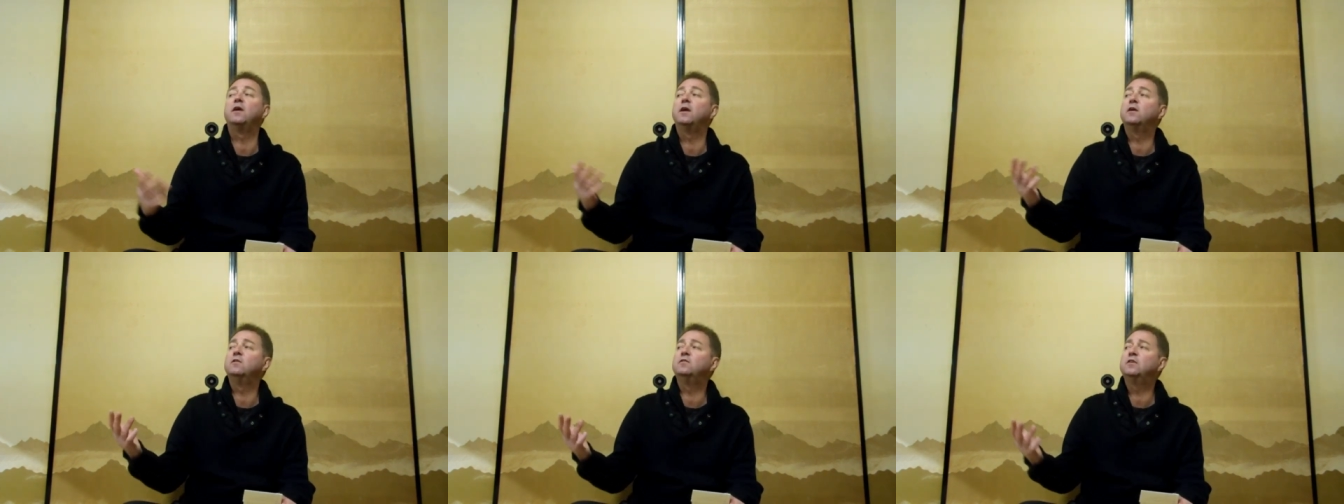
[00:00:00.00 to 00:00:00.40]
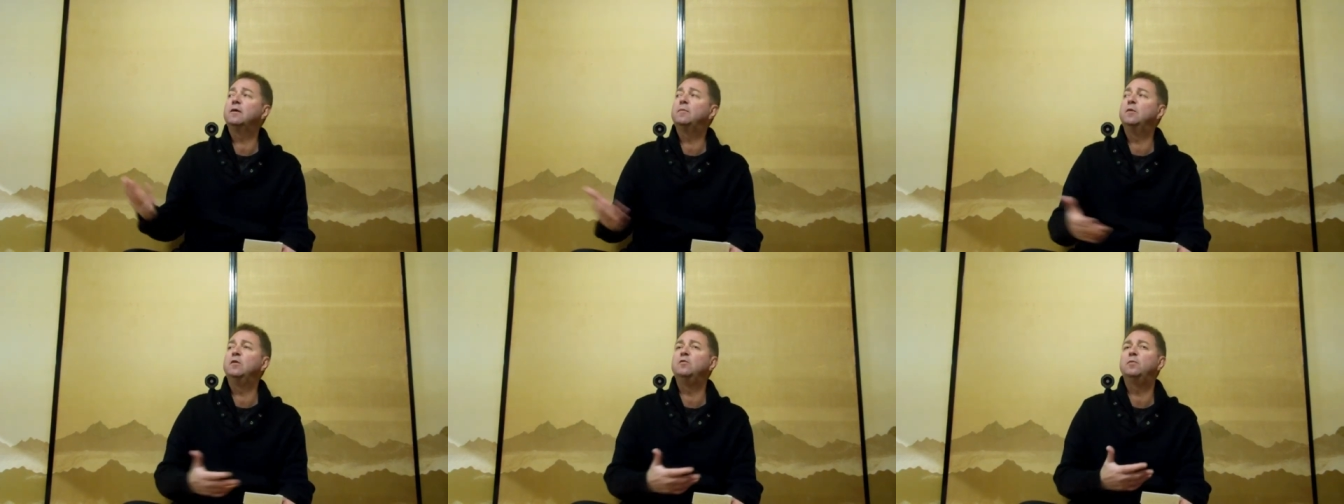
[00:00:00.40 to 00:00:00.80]
And because
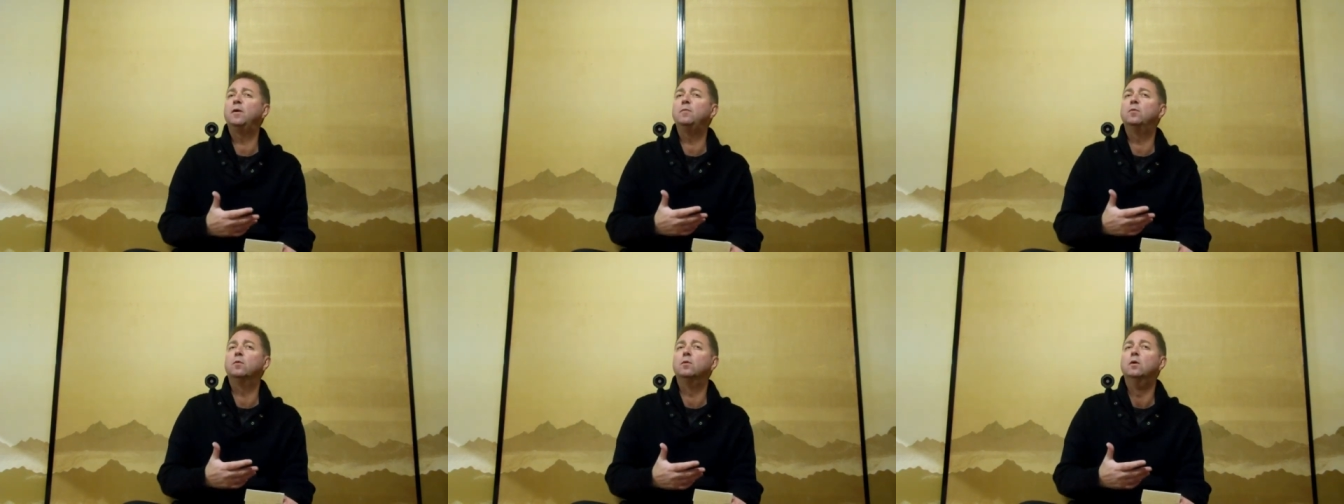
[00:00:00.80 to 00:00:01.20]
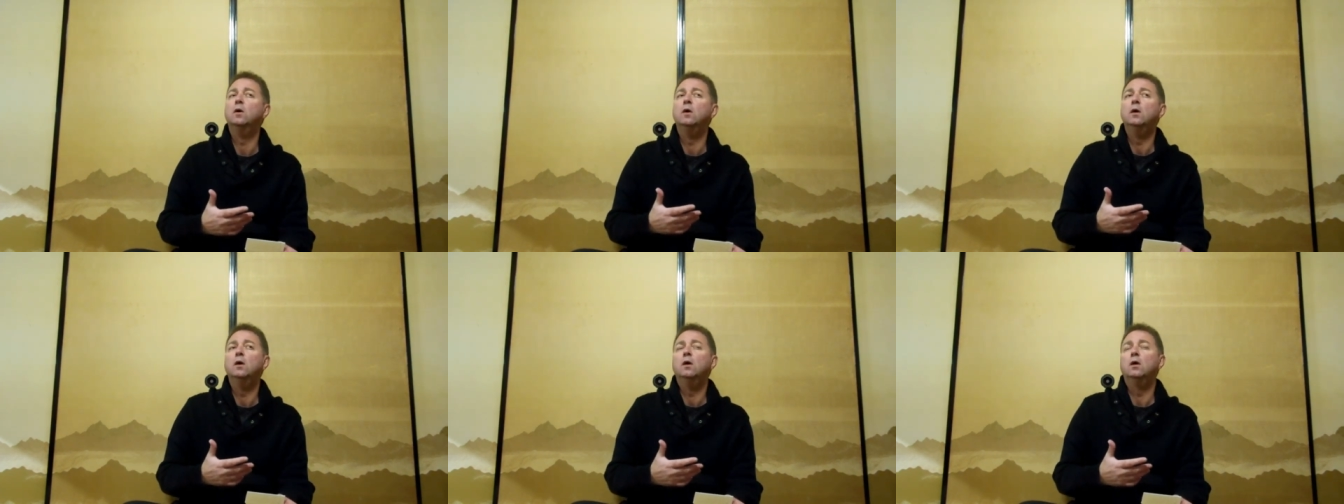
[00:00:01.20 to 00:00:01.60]
Japanese people
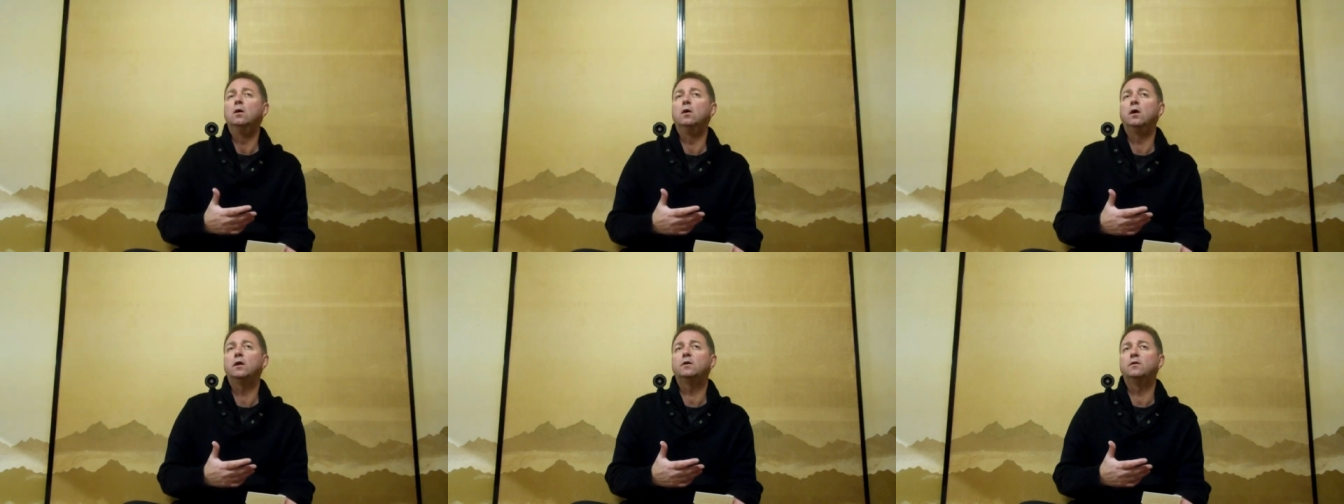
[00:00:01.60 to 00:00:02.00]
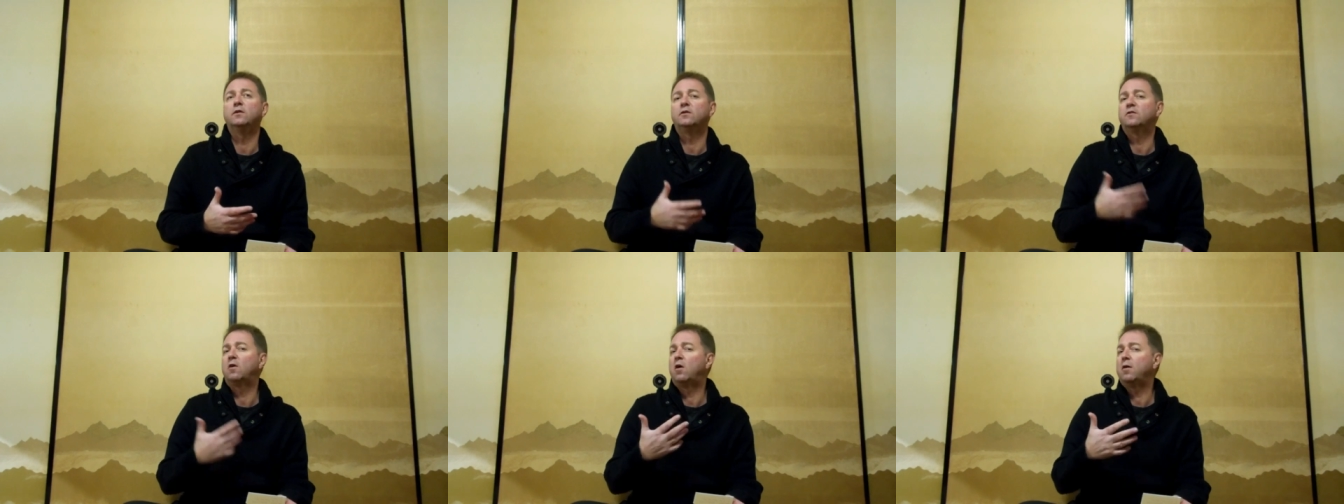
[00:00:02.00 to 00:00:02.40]
like the
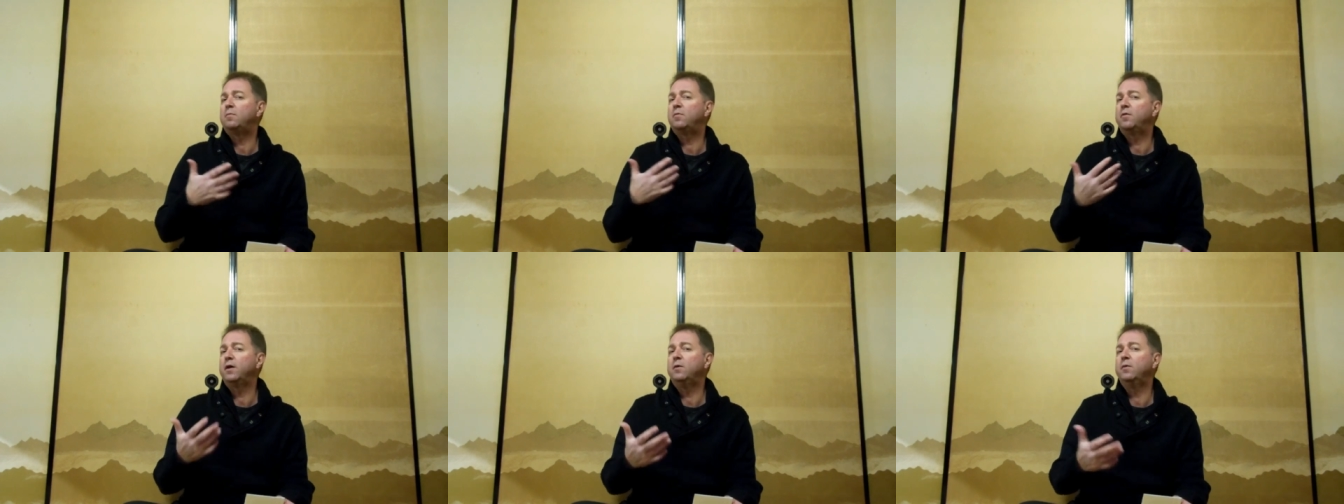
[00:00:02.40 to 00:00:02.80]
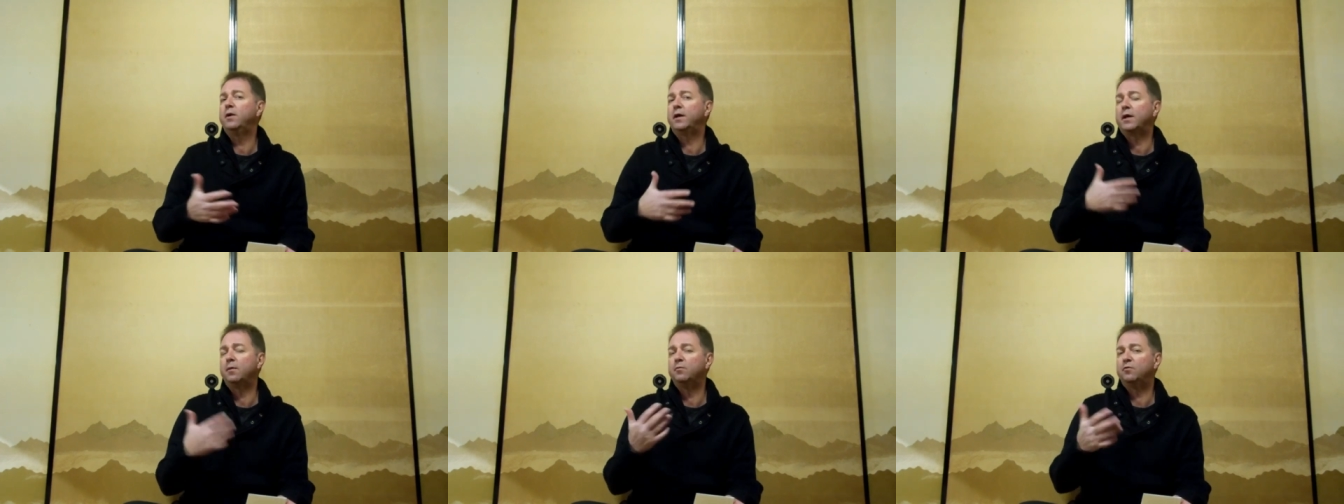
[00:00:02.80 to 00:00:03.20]
type thing when
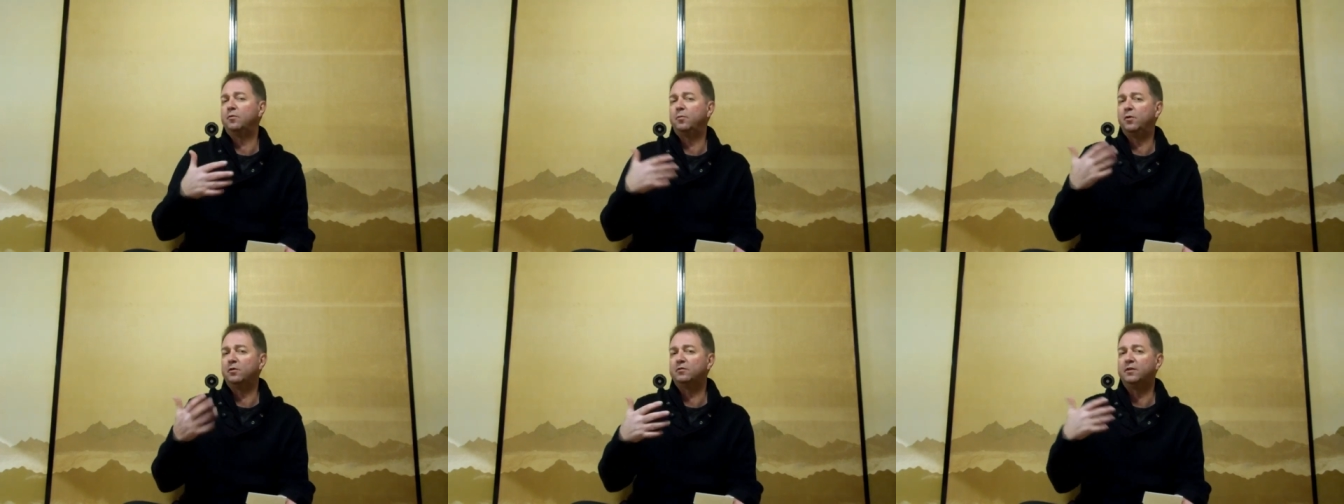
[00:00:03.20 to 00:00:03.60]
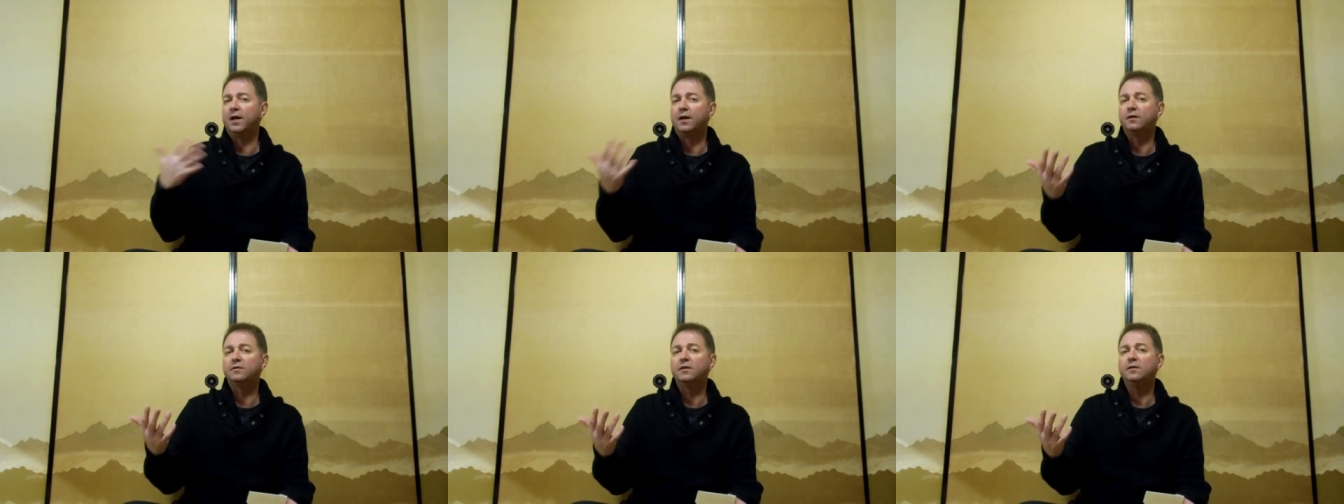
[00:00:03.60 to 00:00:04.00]
it comes to
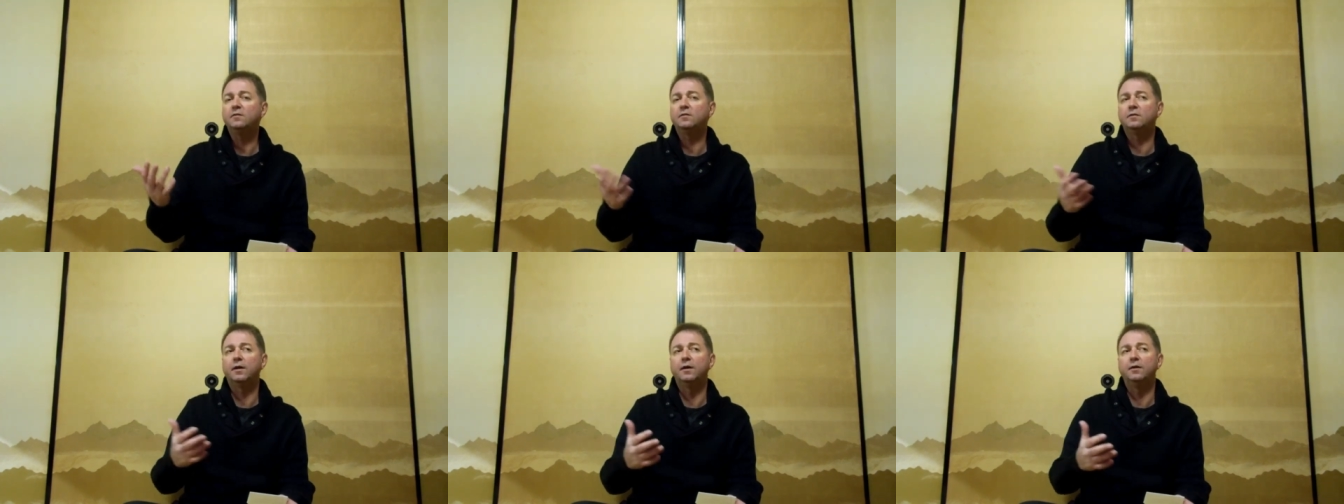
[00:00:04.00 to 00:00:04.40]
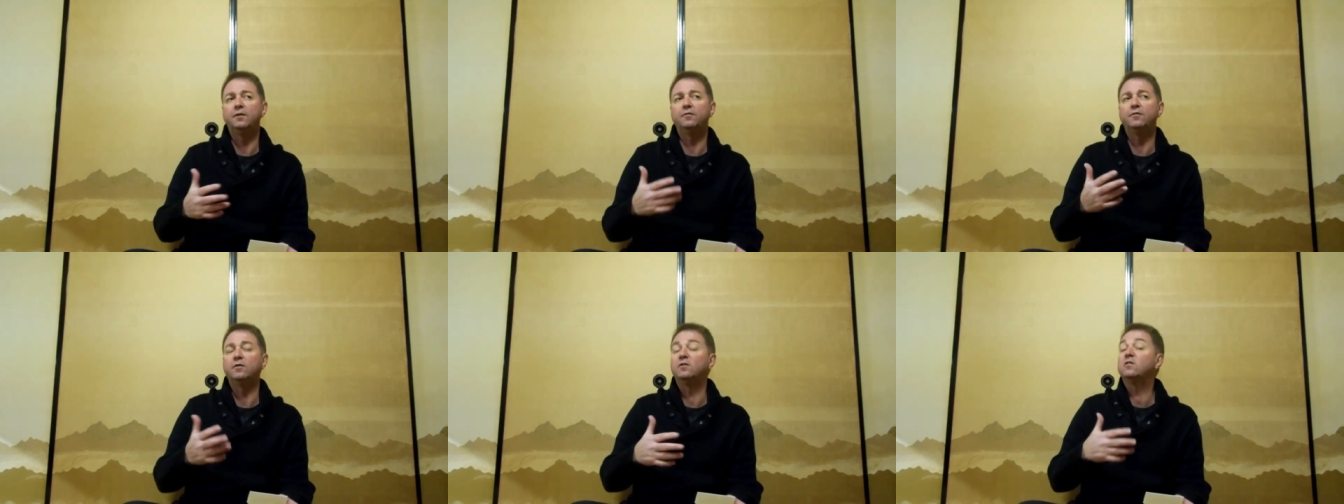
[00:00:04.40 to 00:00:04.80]
personalities and
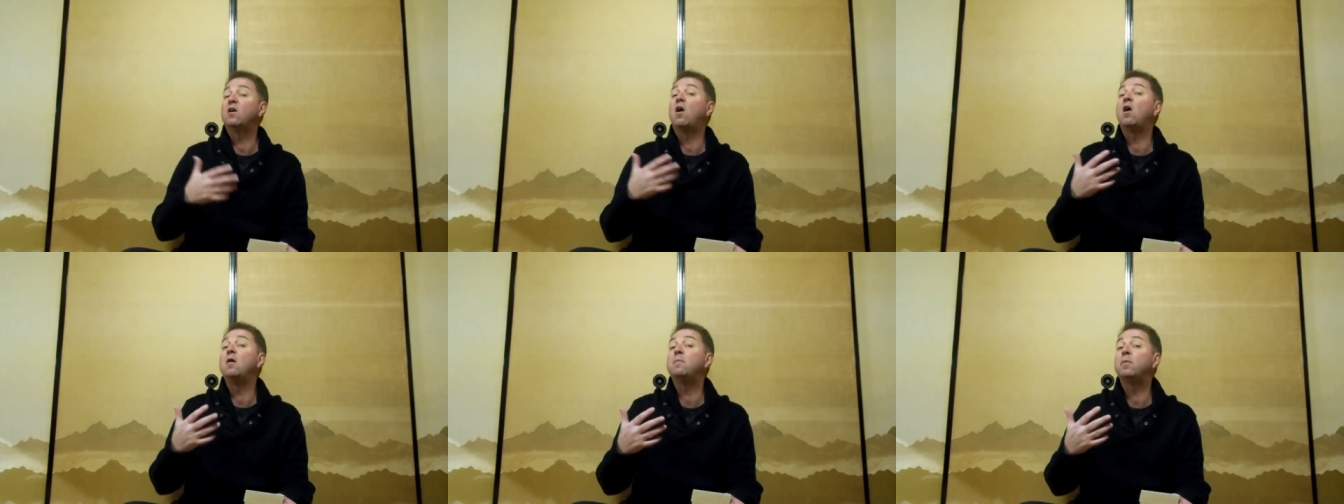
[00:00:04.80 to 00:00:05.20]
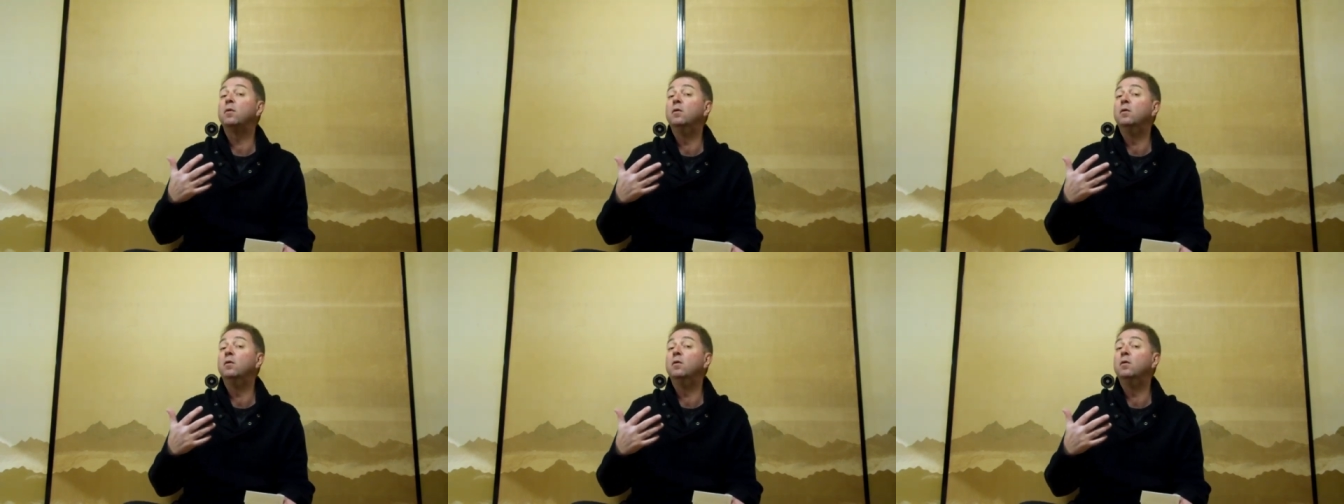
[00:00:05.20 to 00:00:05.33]
different type,